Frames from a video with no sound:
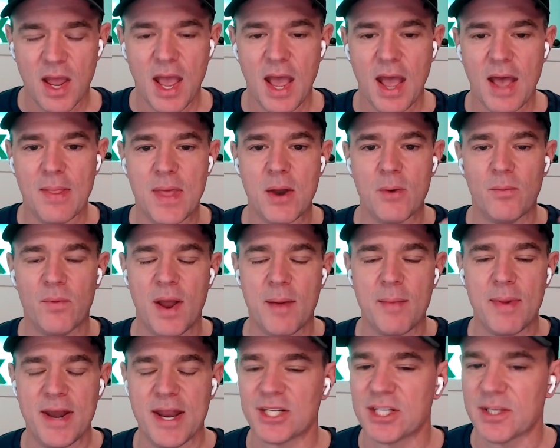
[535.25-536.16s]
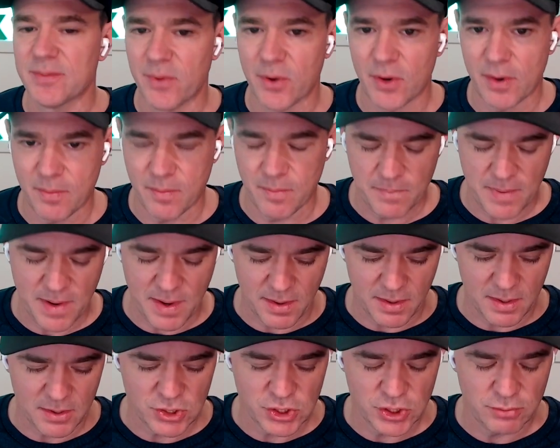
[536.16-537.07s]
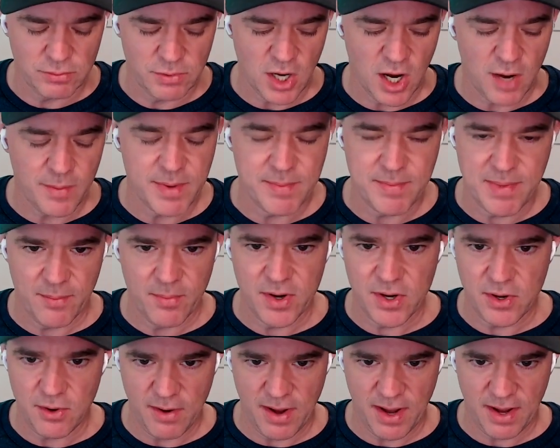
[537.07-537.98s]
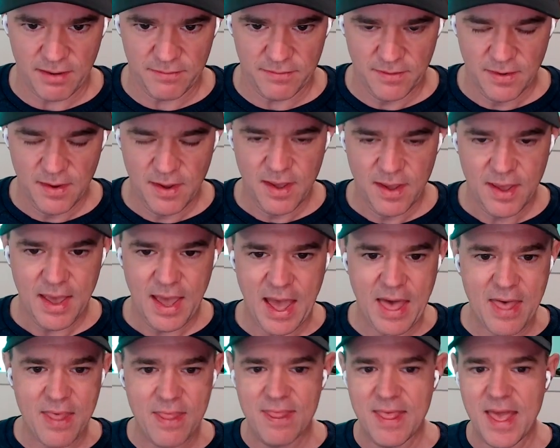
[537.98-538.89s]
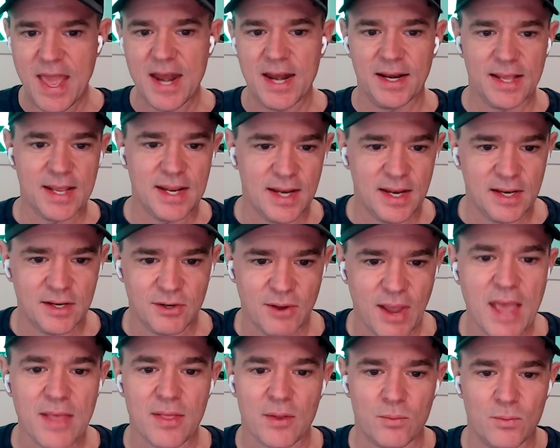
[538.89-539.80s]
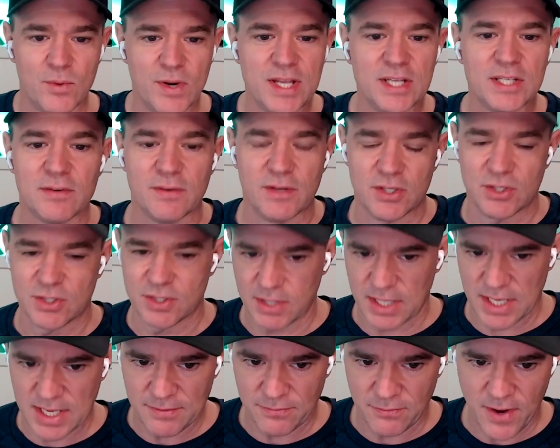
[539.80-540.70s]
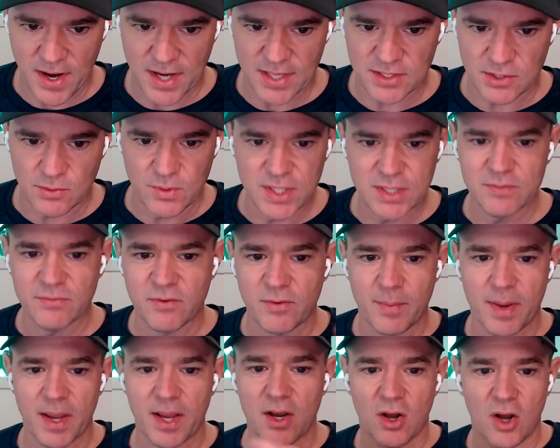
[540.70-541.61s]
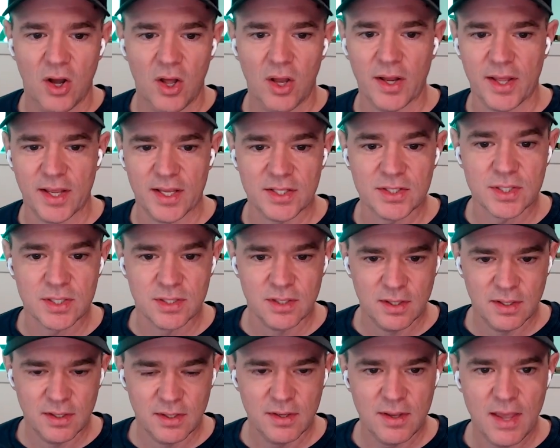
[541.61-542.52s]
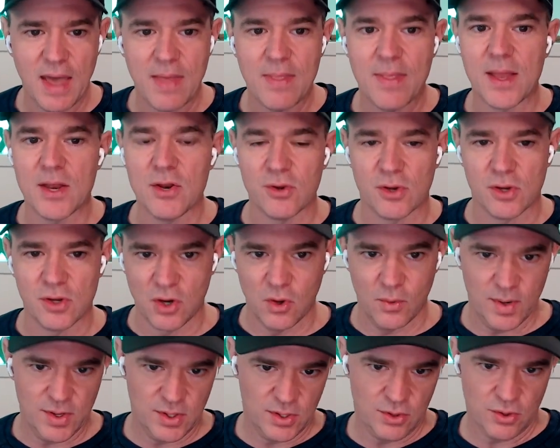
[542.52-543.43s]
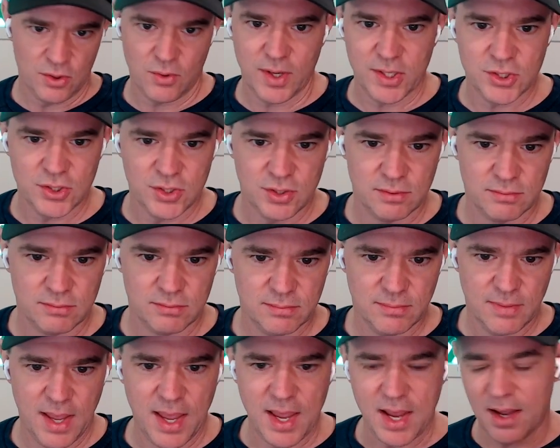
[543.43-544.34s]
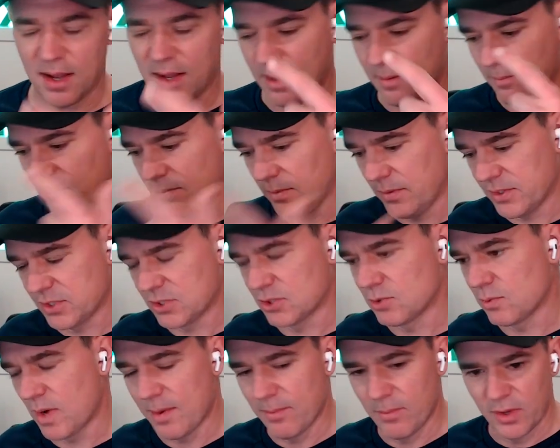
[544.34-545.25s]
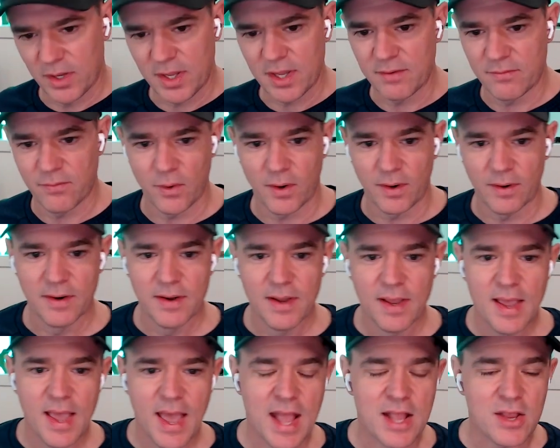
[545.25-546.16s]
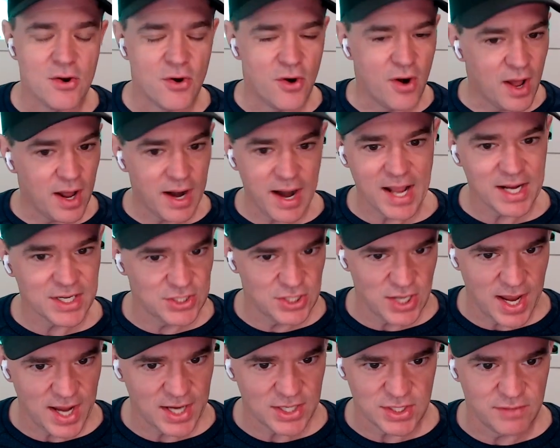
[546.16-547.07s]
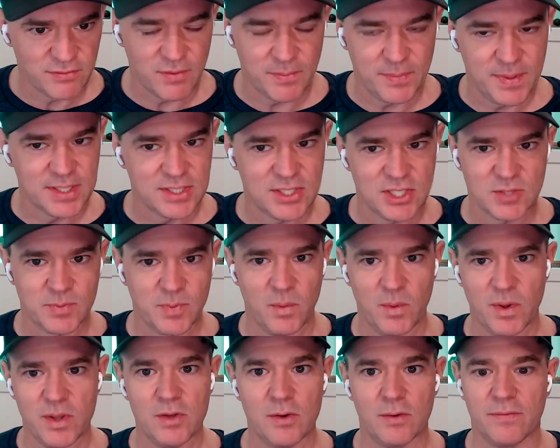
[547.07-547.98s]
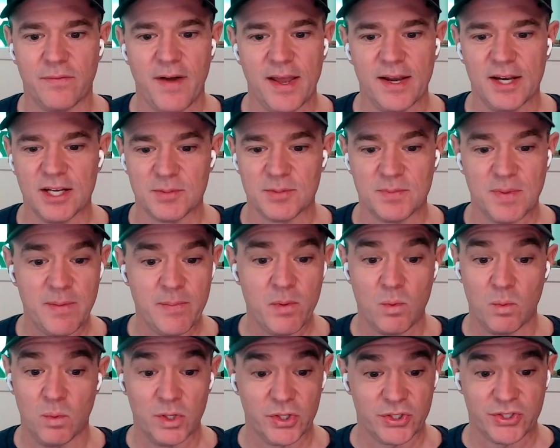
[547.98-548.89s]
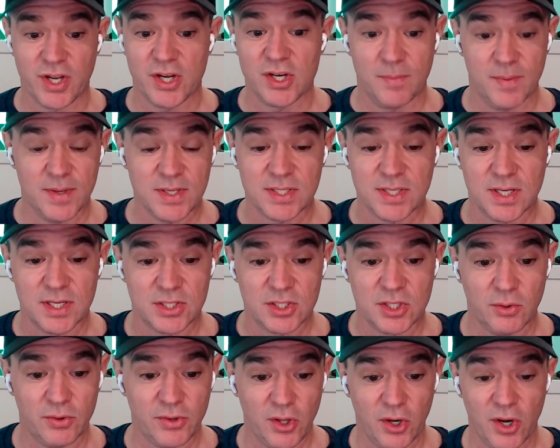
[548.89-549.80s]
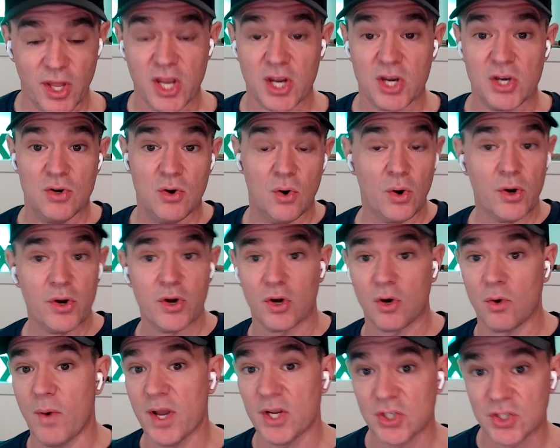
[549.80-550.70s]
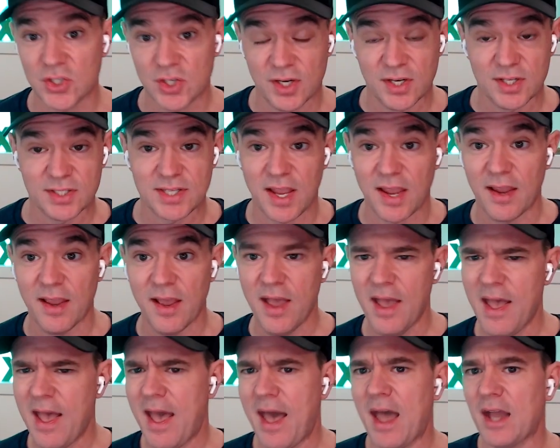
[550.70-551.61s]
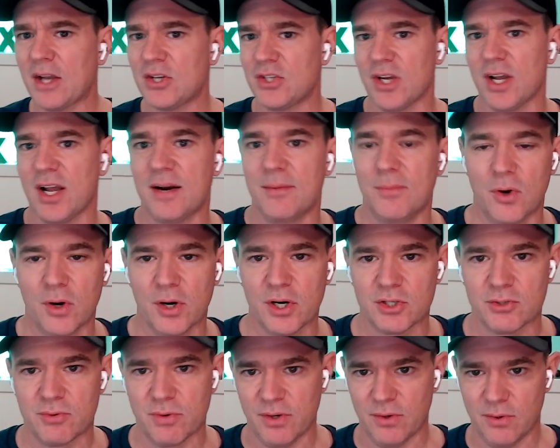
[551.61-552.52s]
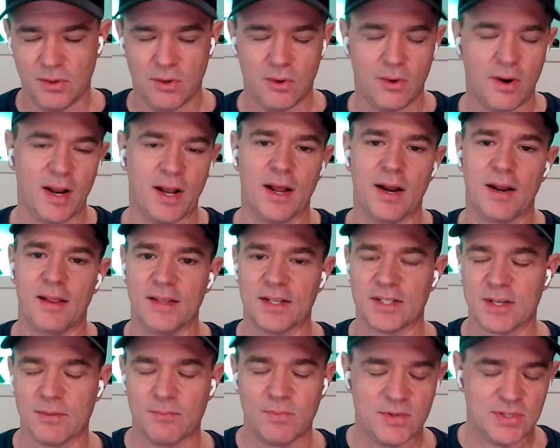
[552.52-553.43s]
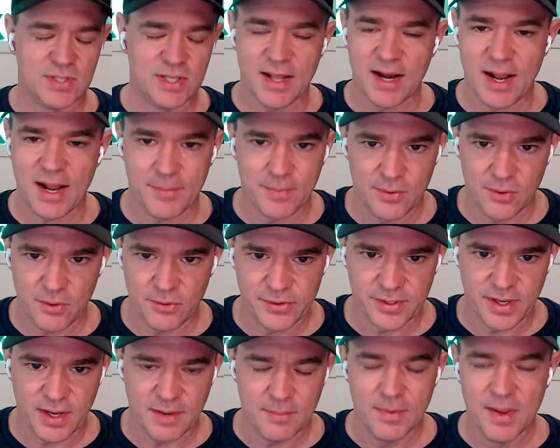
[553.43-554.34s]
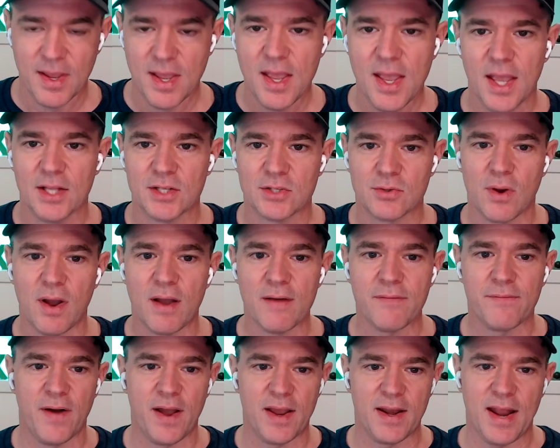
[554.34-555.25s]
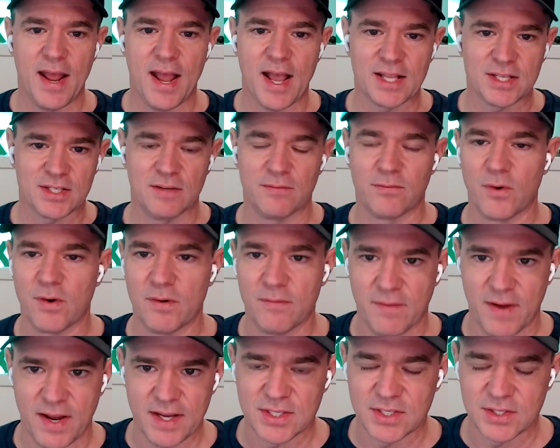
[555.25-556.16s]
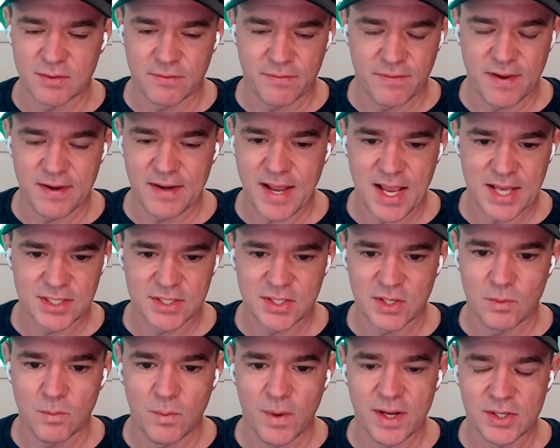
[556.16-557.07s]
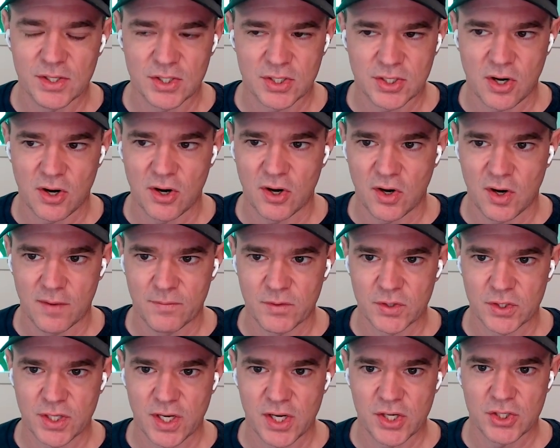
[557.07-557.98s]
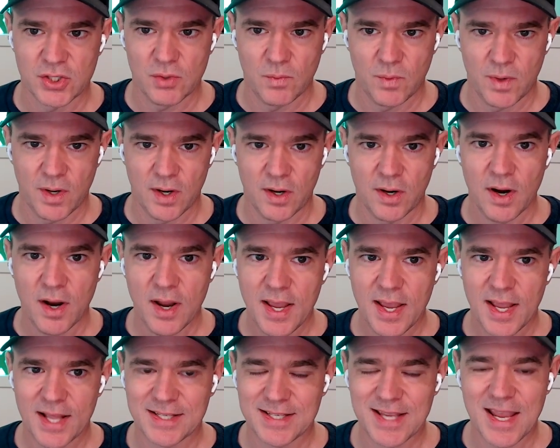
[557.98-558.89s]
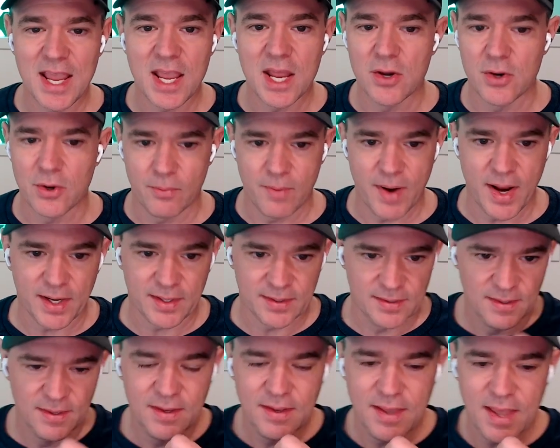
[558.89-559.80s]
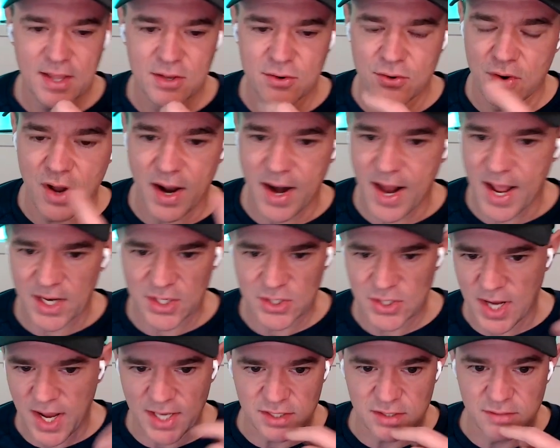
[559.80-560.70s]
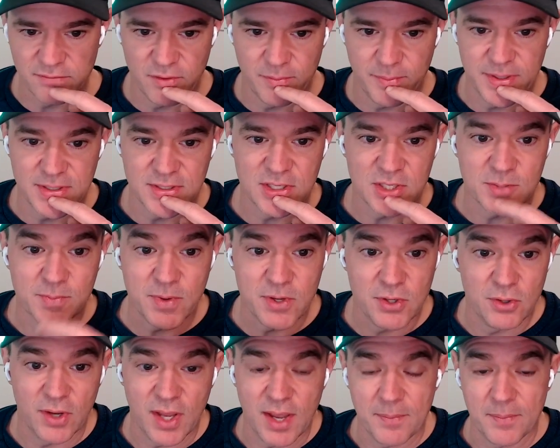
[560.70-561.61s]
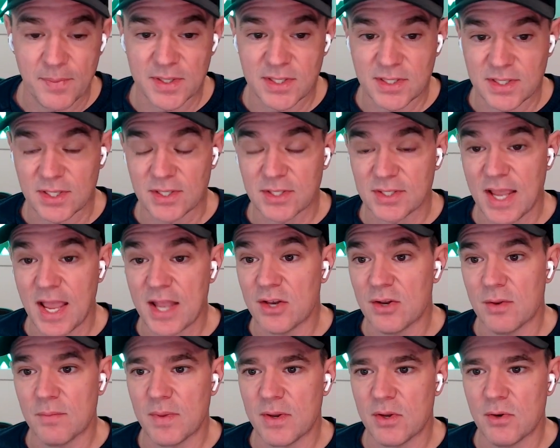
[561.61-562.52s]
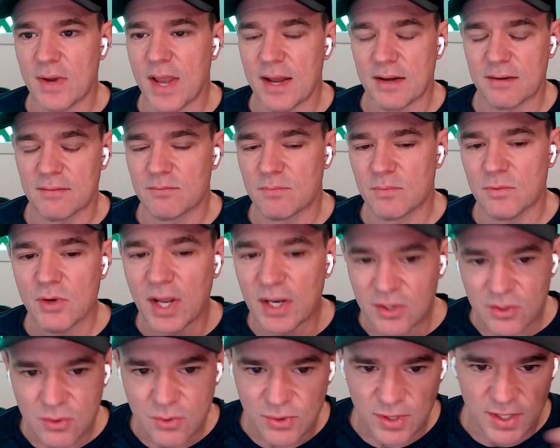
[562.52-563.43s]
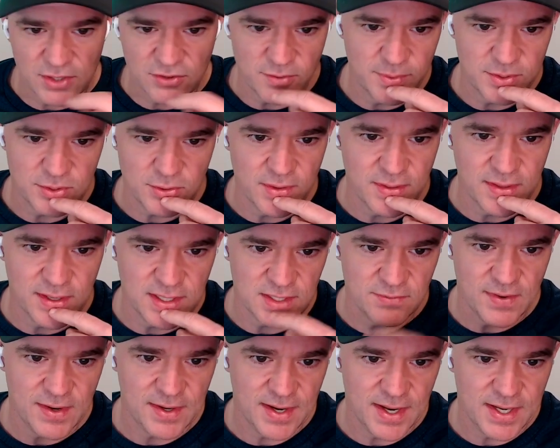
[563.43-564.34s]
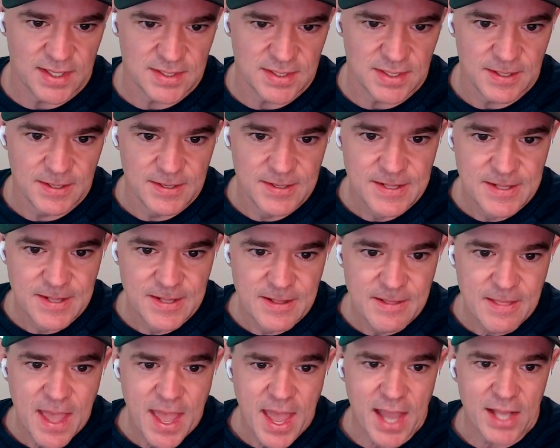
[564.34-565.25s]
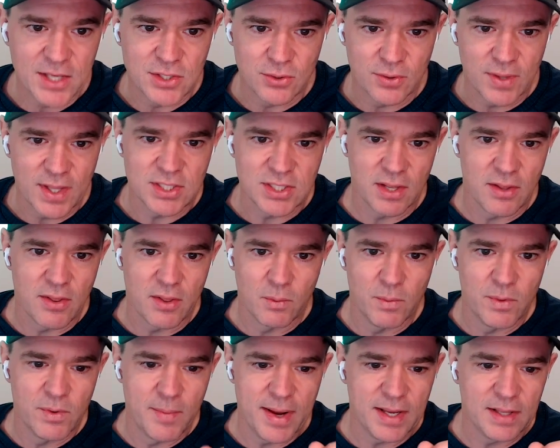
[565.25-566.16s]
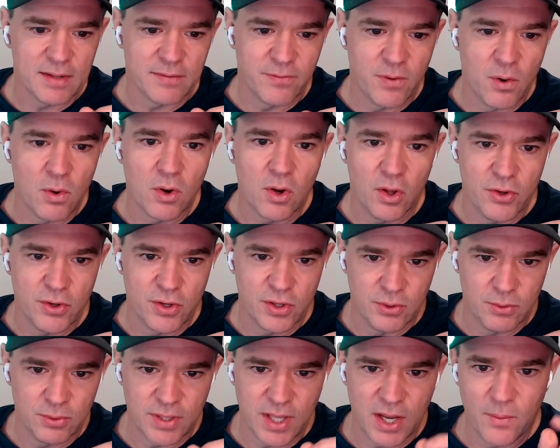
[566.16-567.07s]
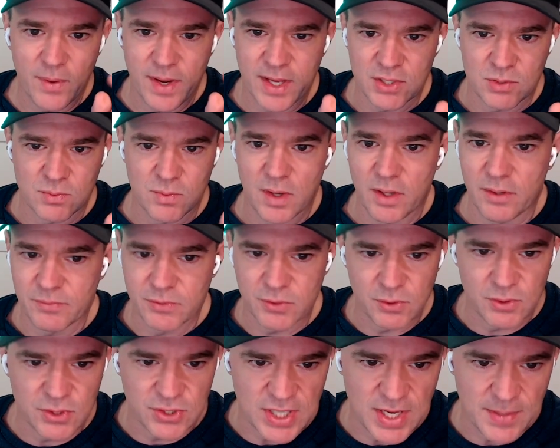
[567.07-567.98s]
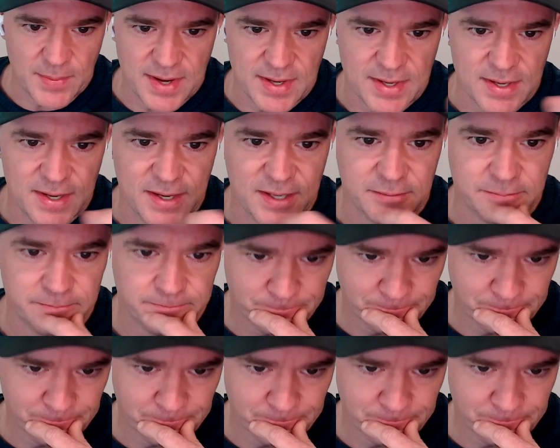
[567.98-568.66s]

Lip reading: And then reminisce about a common memory you have, and then lead into, hey, this is a key phrase. The reason for my call is, and then you can go into your question. Hey, this is what I'm looking for. And you're not actually asking for business, but what you'll find is people will send you business. They'll ignore your question and say, actually, I got a mortgage renewal, or I got this. And we see that happen all the time. And so I find asking for advice is a fantastic way to start a conversation where it's indirect and you're not actually asking for business, but you'll get business, and you get two things from it. So I think it's fantastic. And so that's the other thing. When you're making a phone call, you can do it that way as well. Do the same idea.